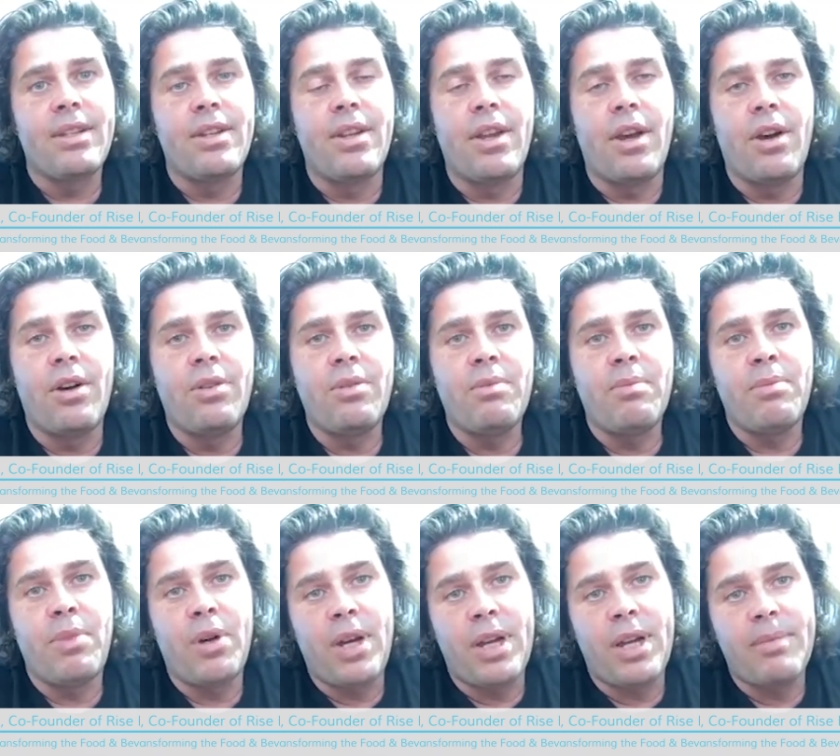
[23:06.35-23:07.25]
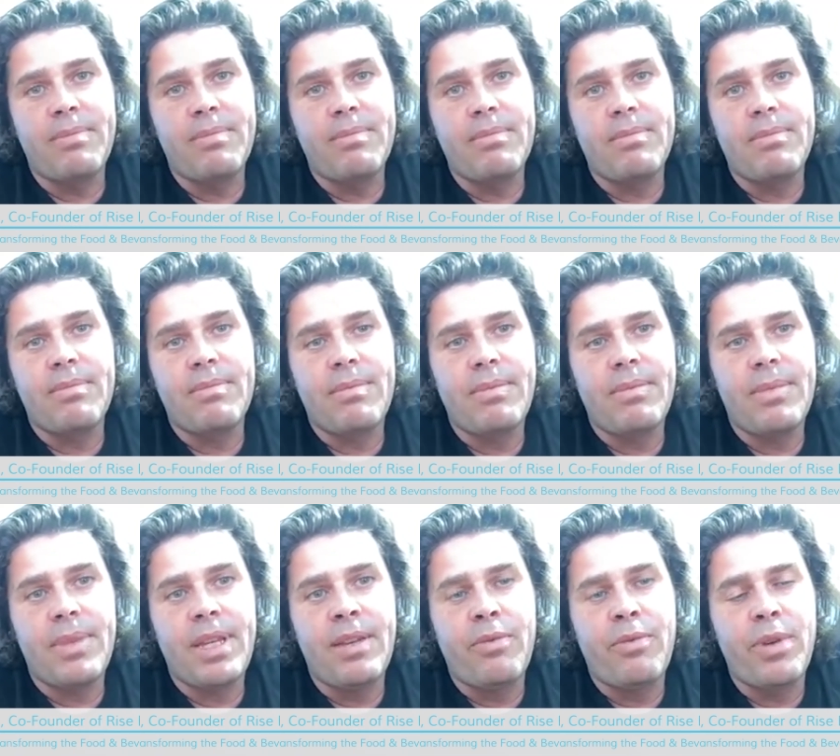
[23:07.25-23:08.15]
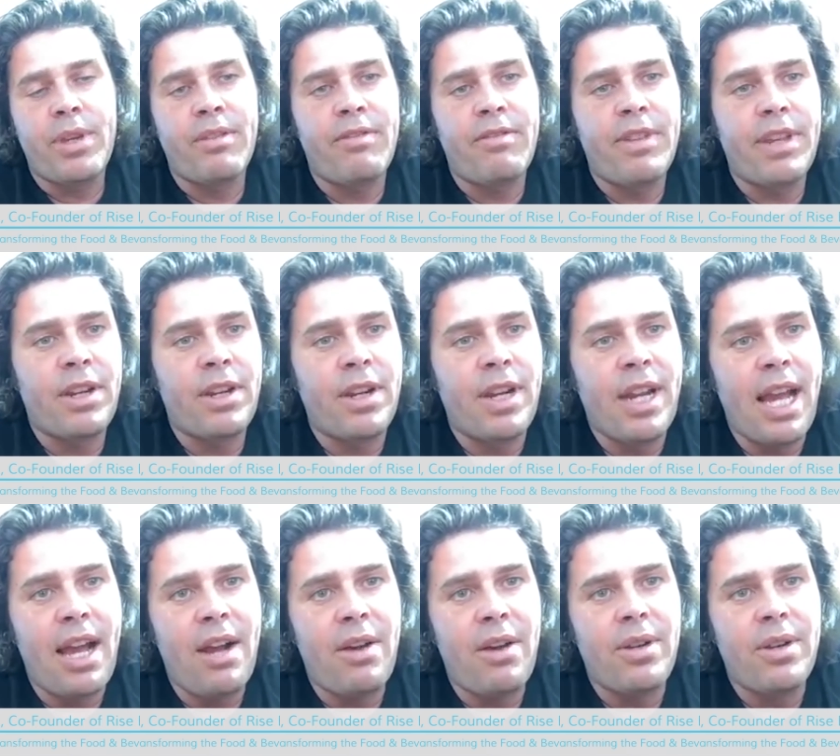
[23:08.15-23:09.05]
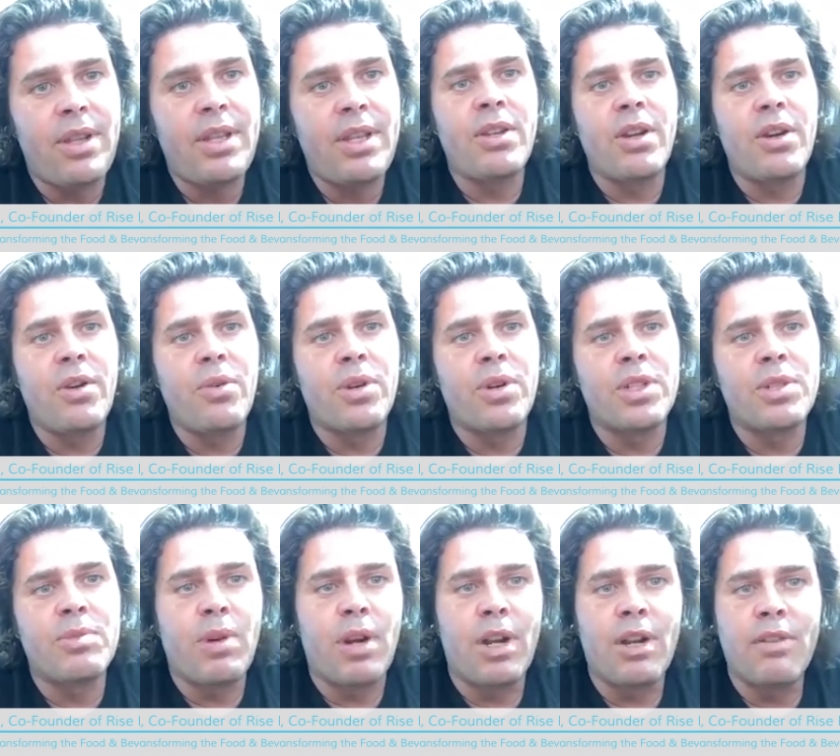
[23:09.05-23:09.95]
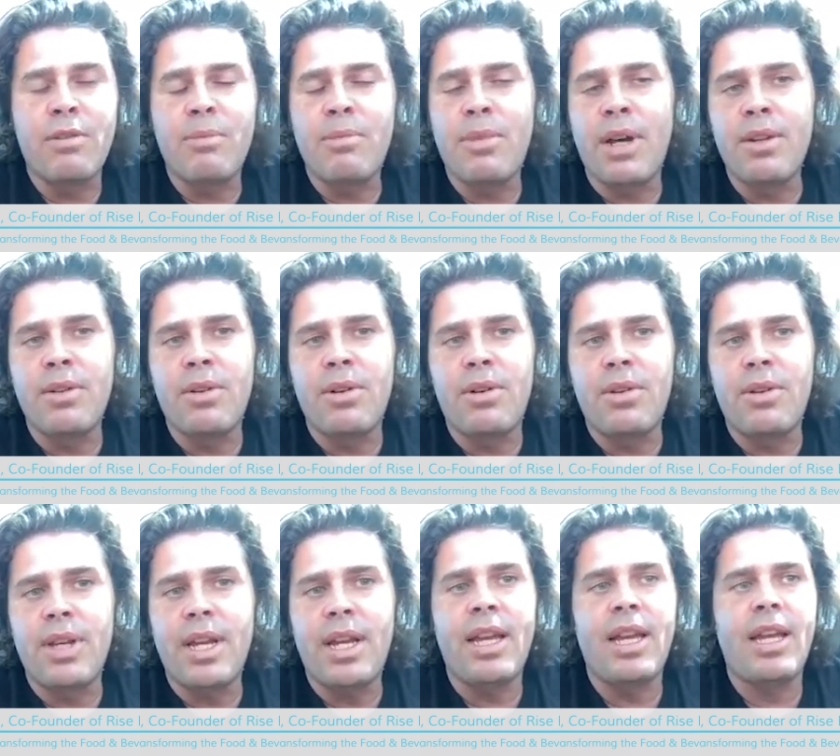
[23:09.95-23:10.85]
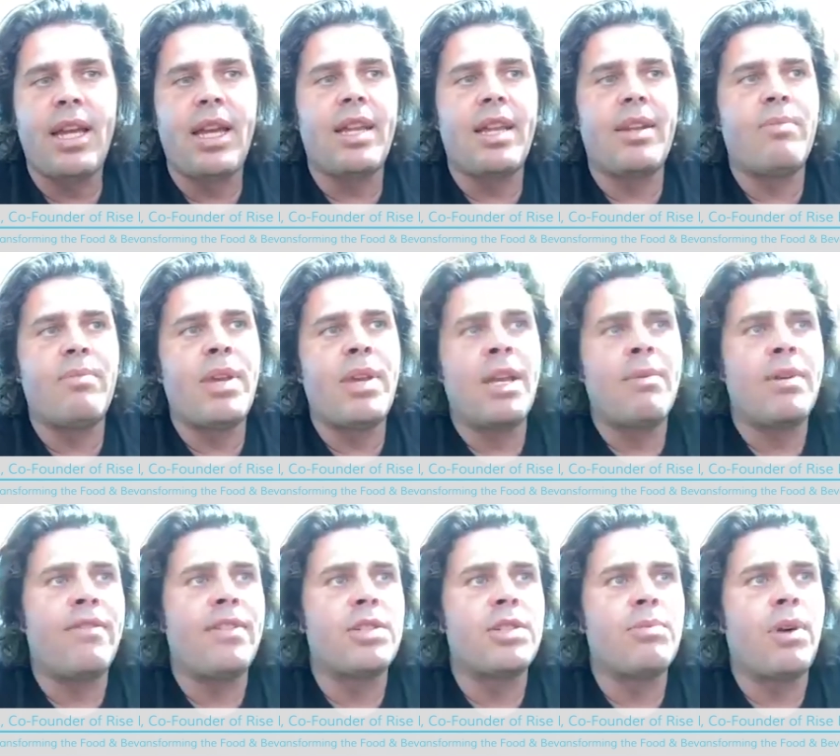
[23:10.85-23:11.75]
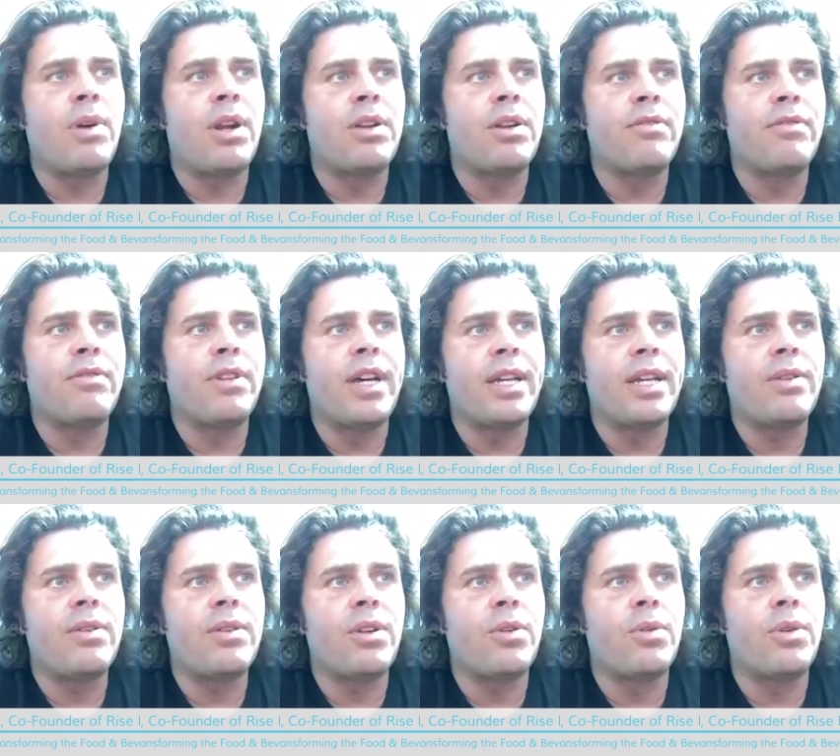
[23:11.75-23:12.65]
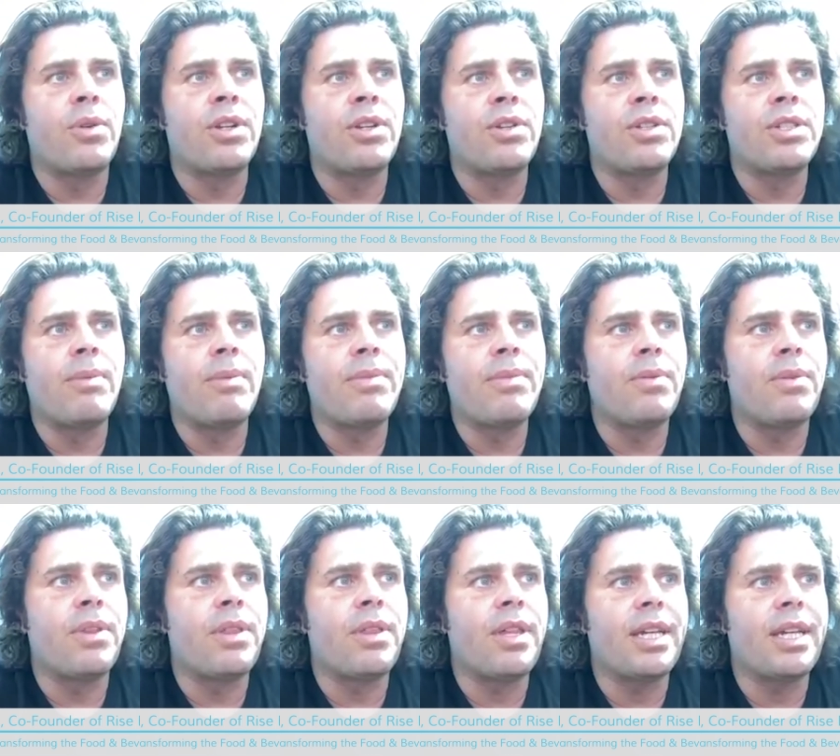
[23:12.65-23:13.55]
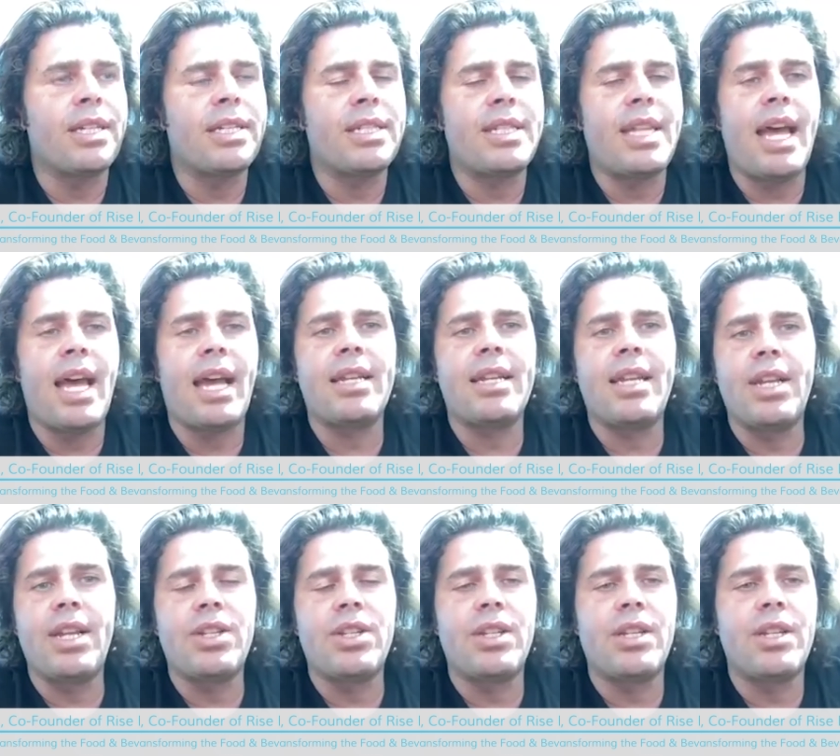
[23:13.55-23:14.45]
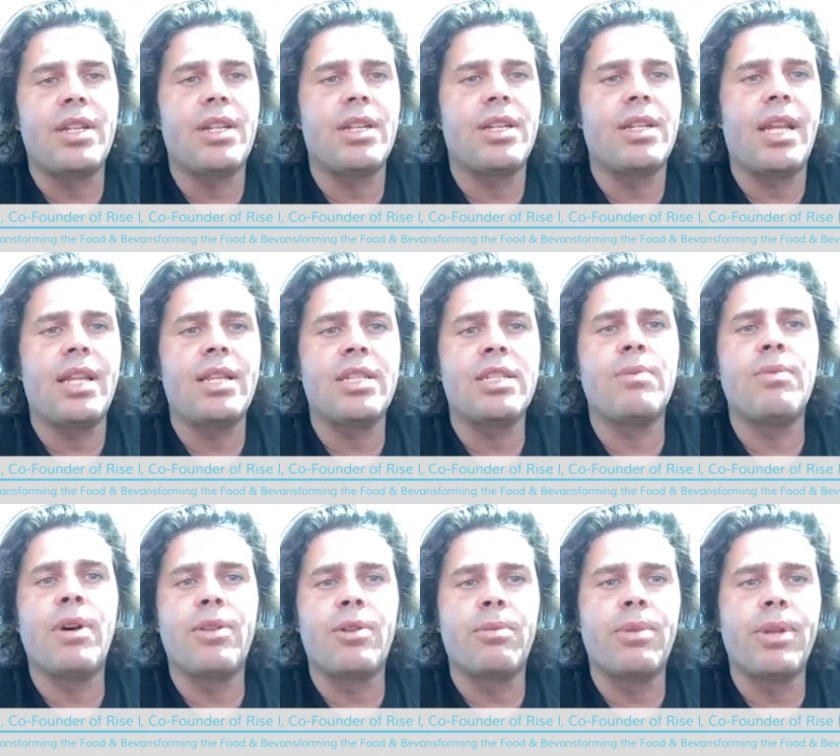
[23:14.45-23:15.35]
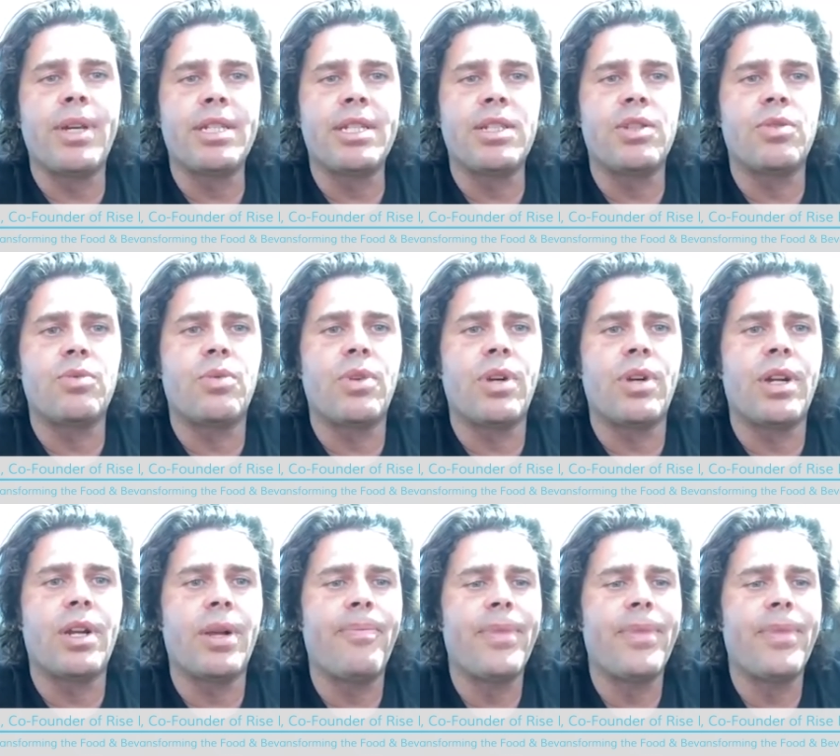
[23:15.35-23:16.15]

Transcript: No, but if we could figure it out, where it's part of a bundle, and maybe if it's part of, like, we're going to do something with like Snack Nation and some other places where